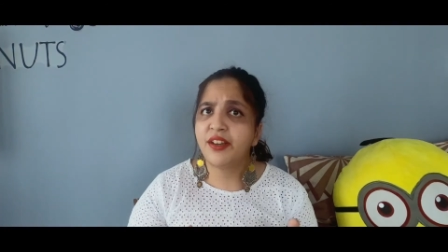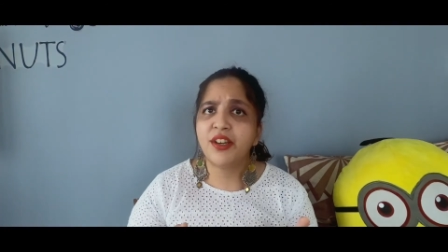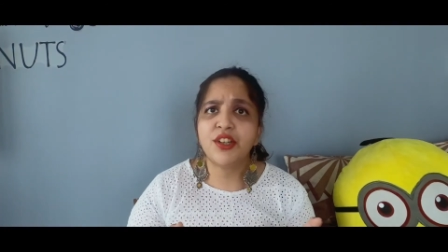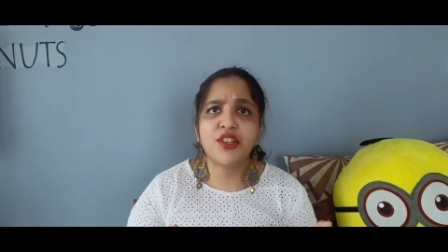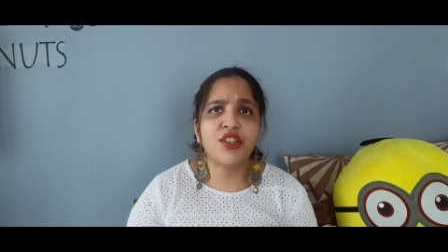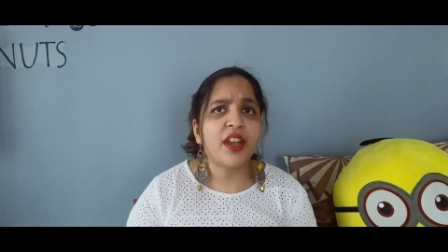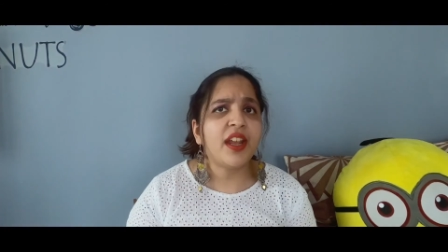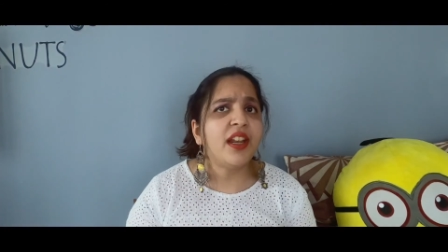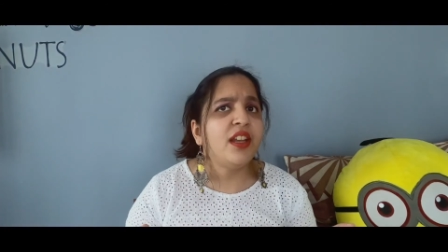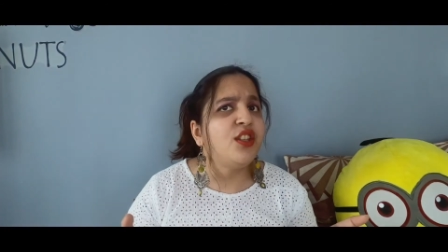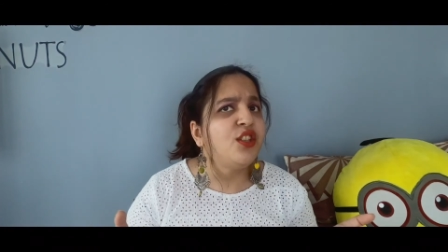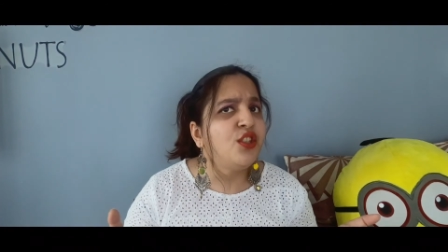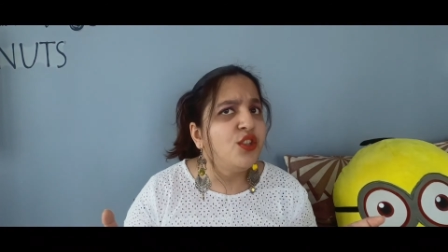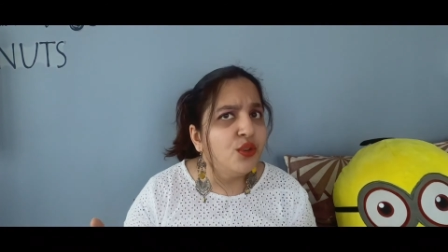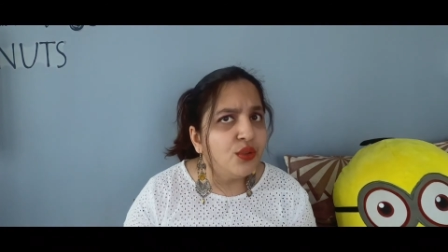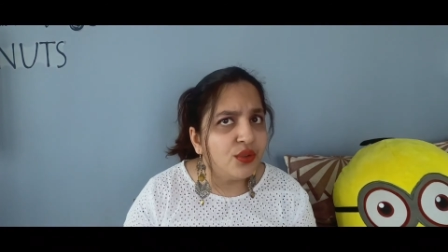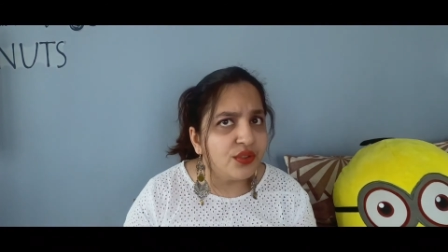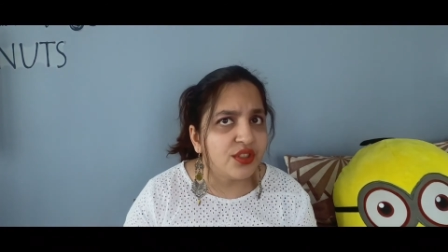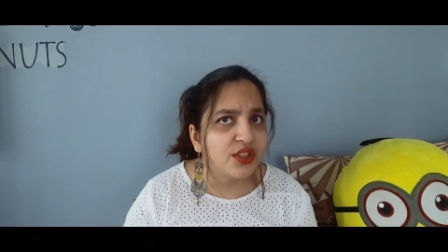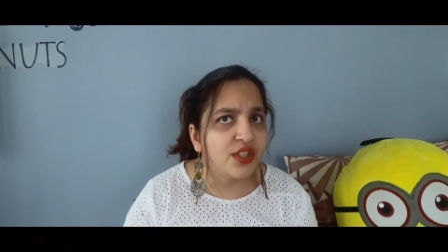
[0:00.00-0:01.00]
Krishel
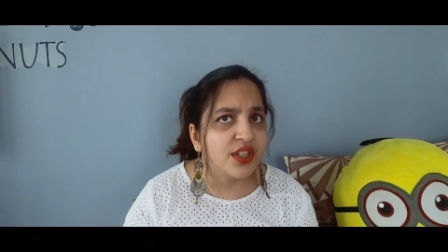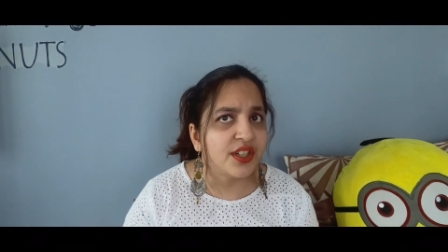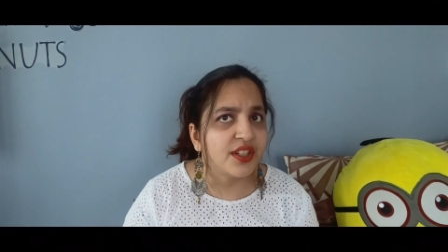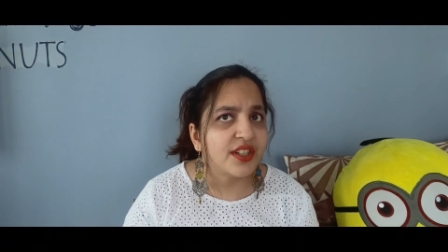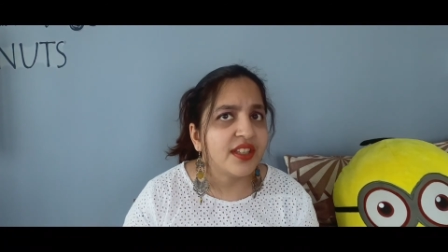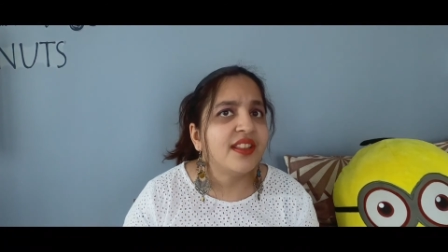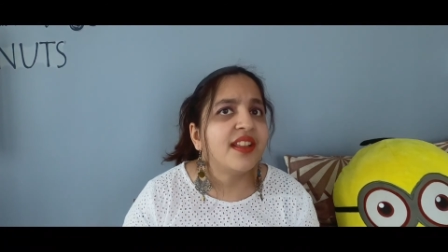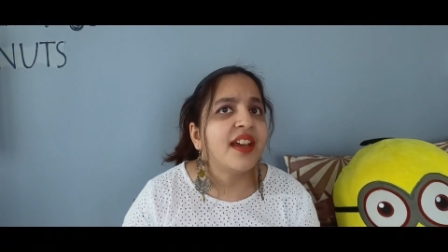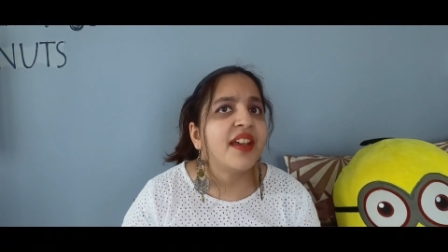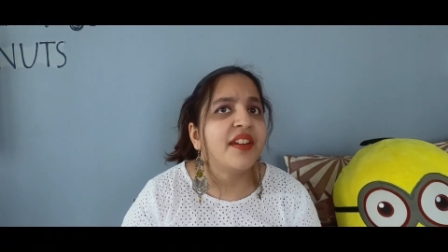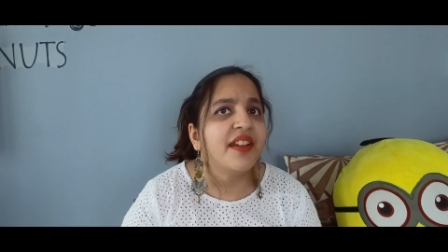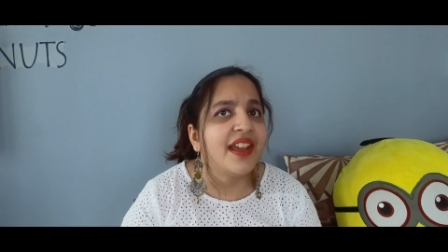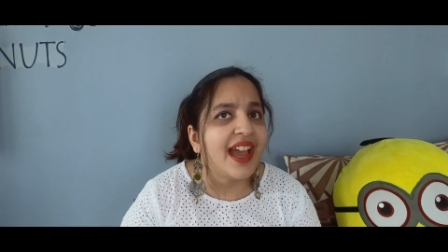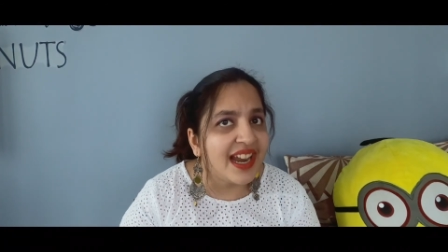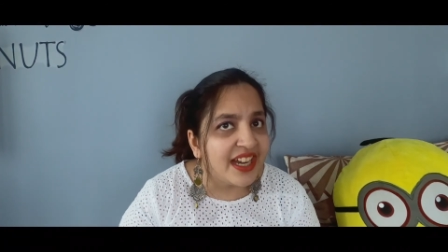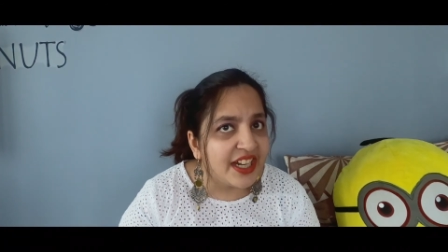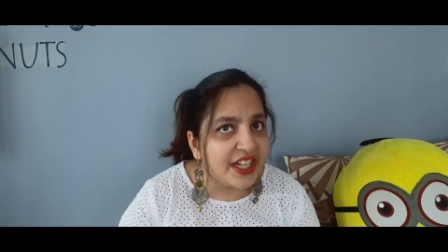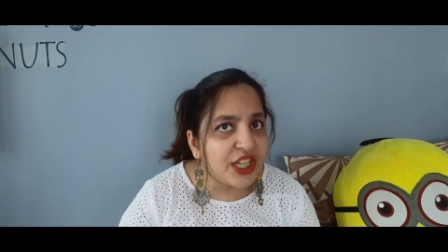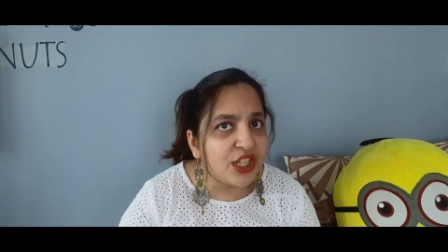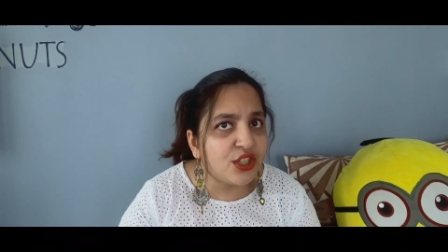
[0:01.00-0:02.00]
used it in the
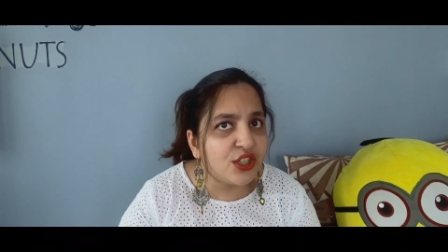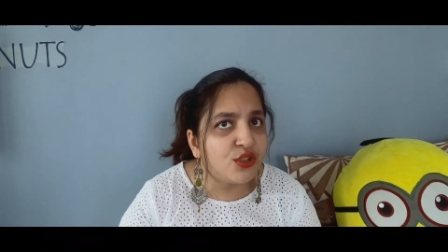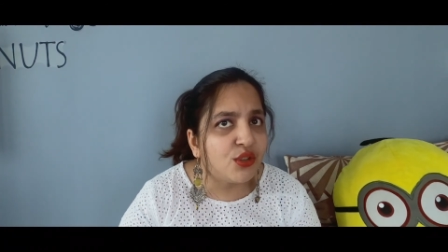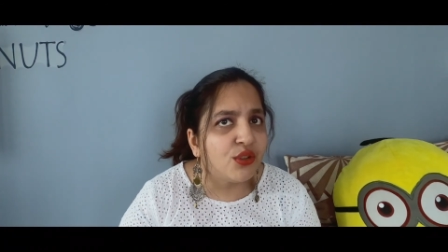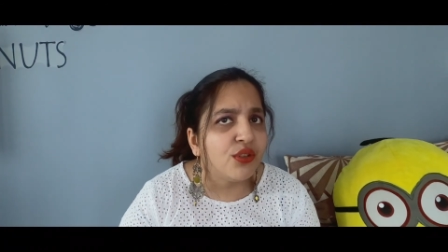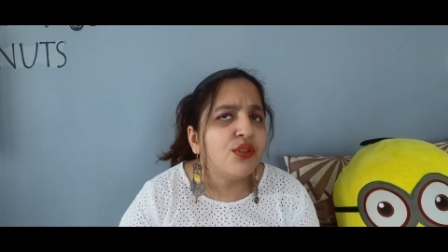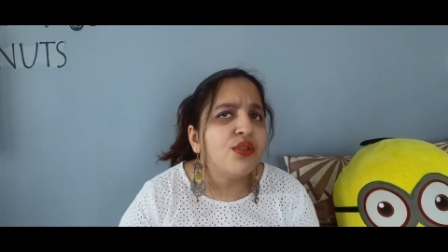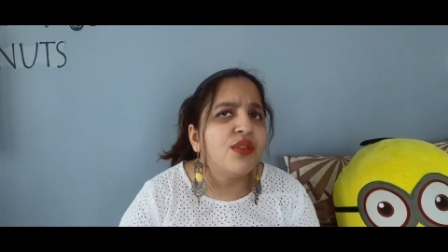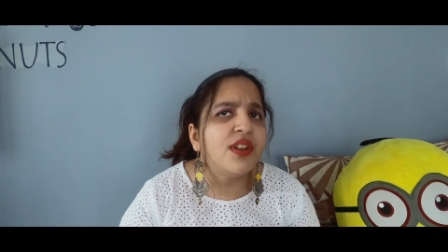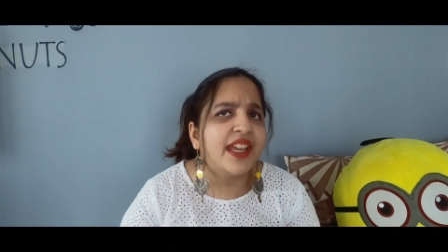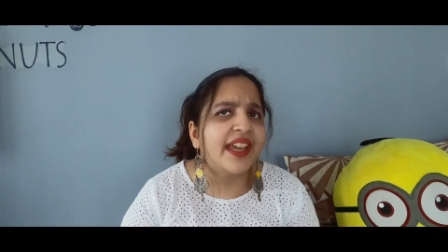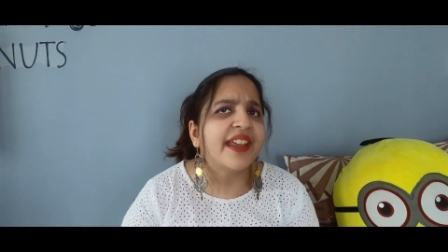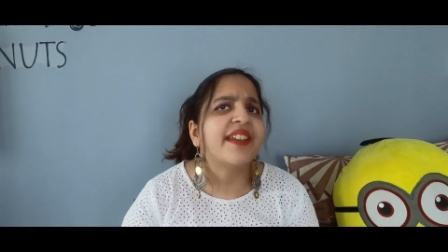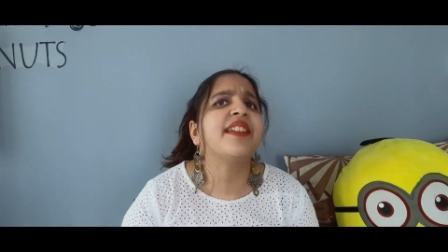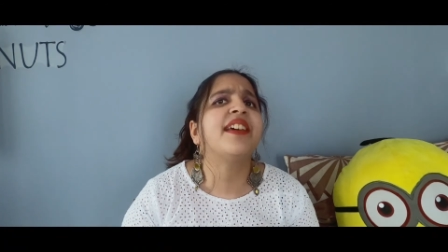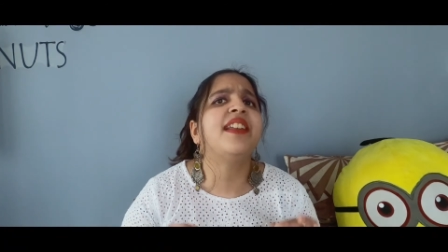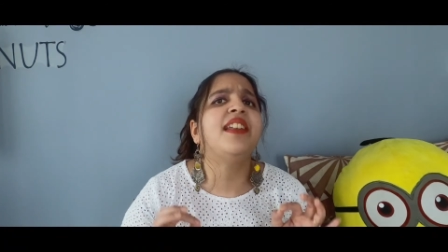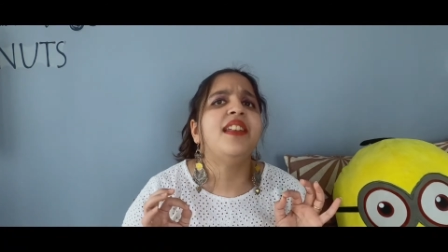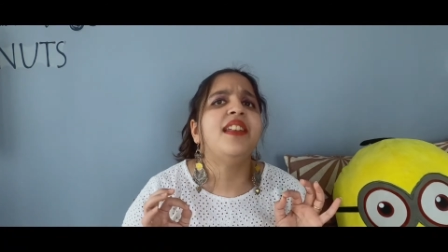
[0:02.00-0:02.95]
reality show to get a